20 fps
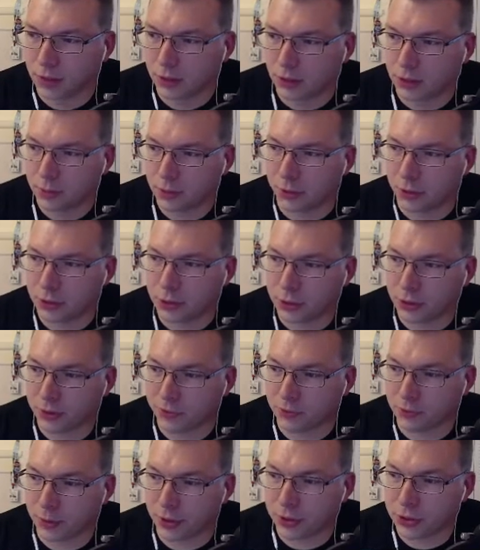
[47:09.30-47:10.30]
The parachute
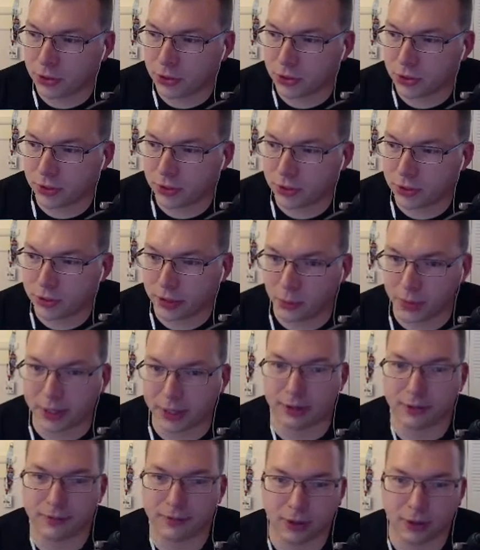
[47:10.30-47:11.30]
information is on the
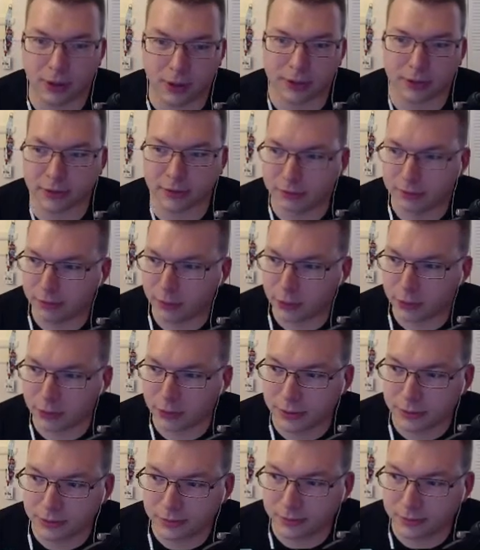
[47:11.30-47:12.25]
wiki. Oh, that's useless.